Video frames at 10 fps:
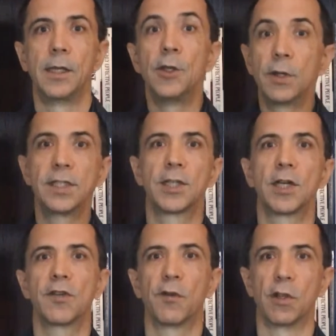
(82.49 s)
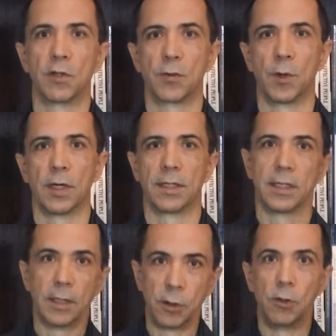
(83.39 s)
You can search for those
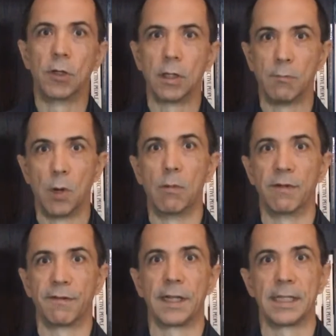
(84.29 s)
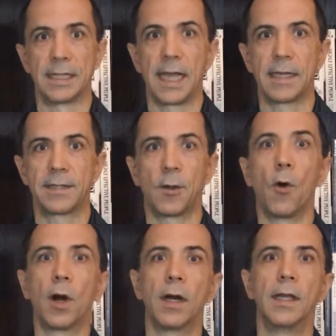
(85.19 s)
words, Google Mobile Friendly Test,
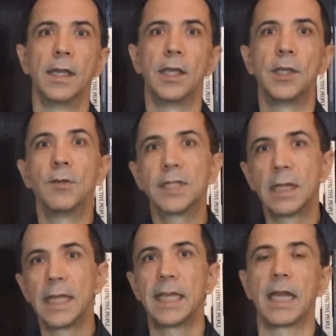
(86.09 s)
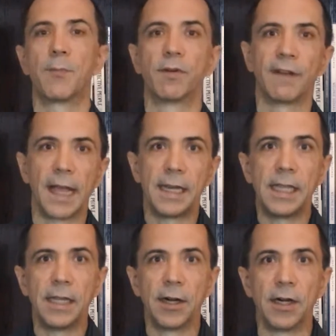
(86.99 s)
or use the link I provide
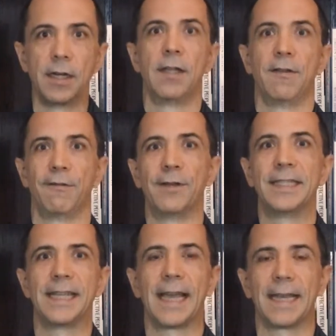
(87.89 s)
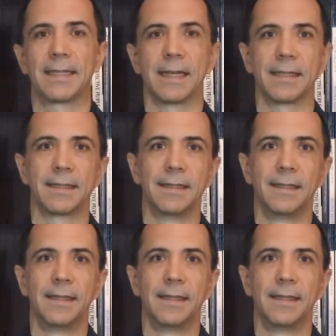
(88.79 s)
here for easy access.